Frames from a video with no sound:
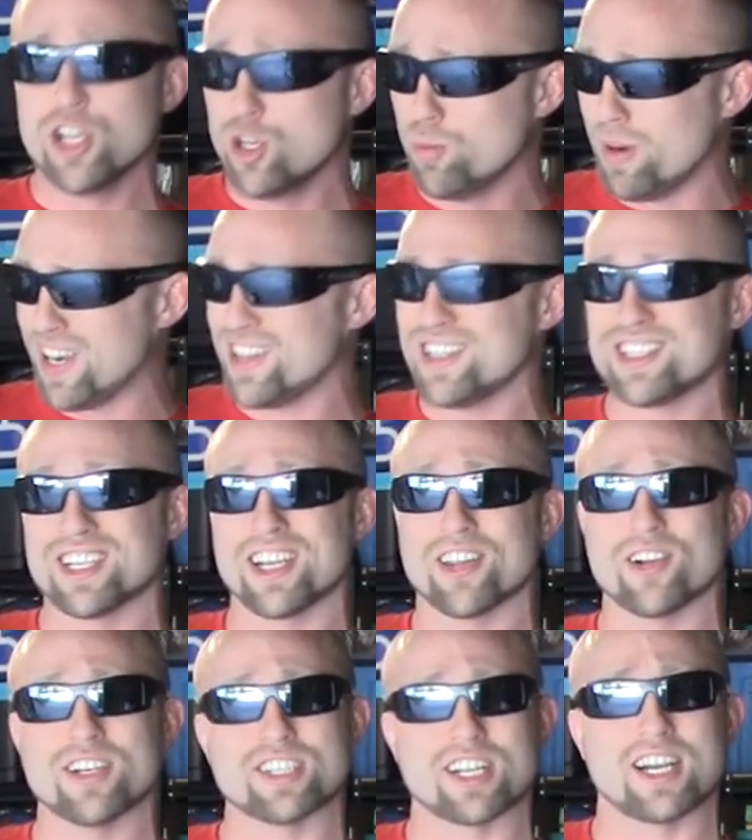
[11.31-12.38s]
You buy these
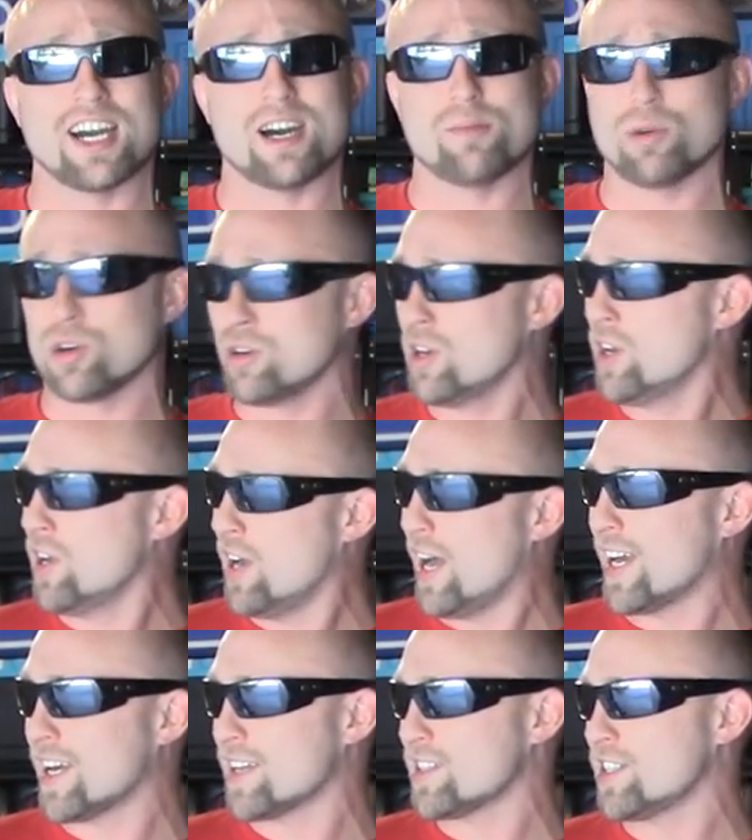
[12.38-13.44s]
together as a combo.
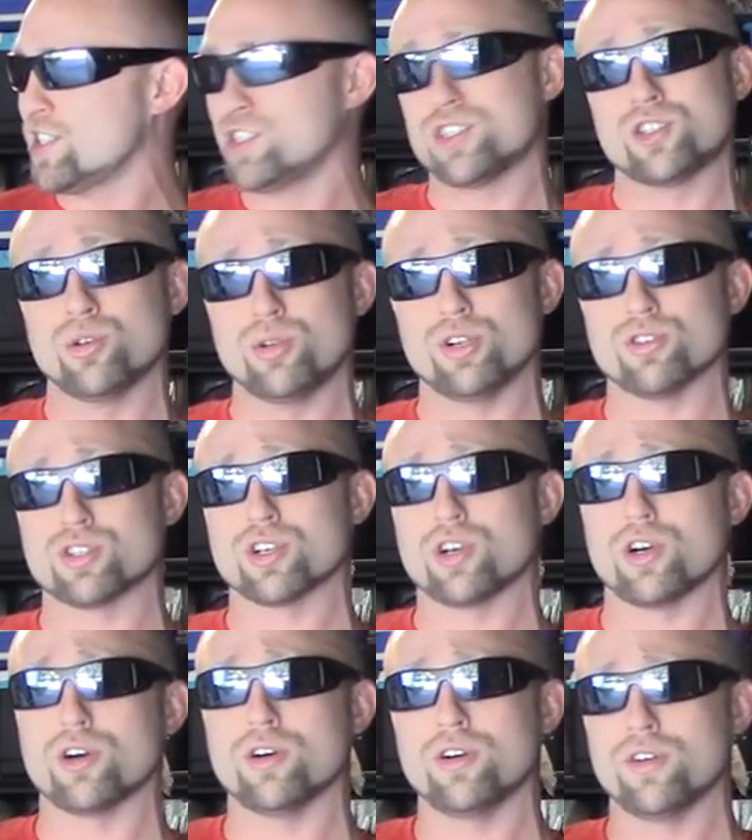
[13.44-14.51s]
I got these 2 years
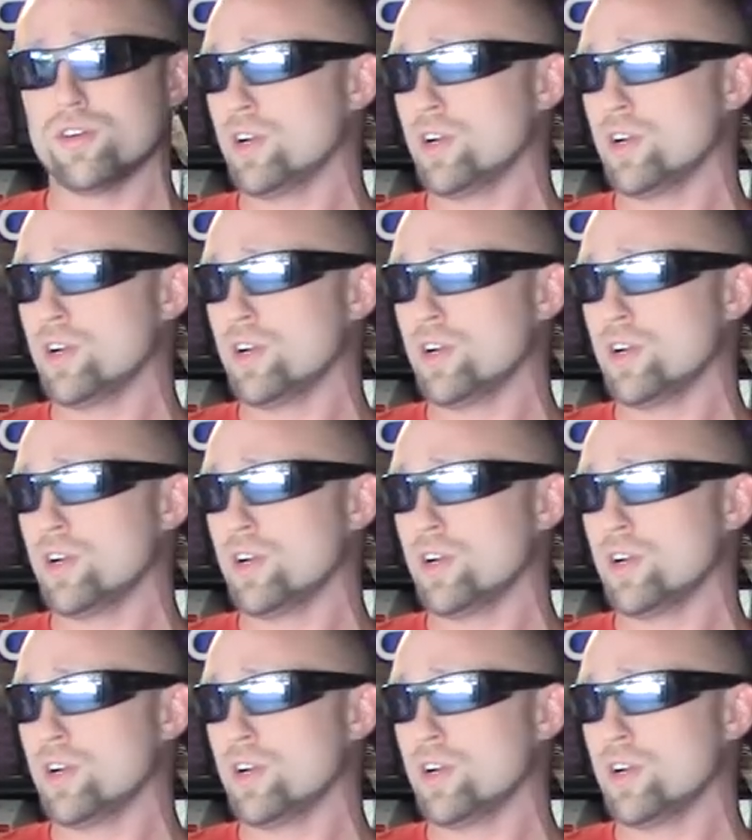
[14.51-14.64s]
ago